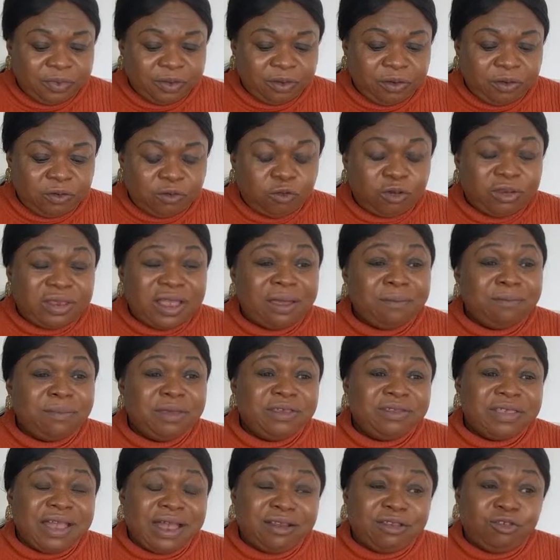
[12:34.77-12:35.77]
So that
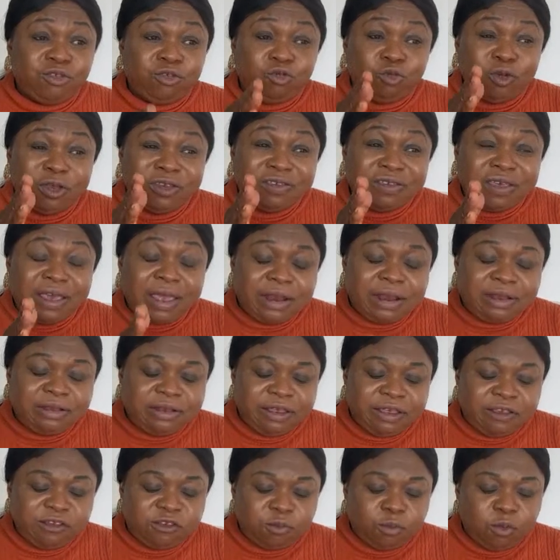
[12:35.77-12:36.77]
means that 28
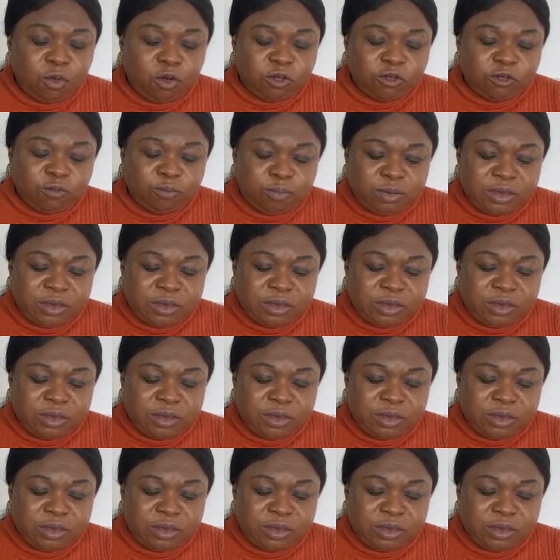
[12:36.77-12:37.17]
days must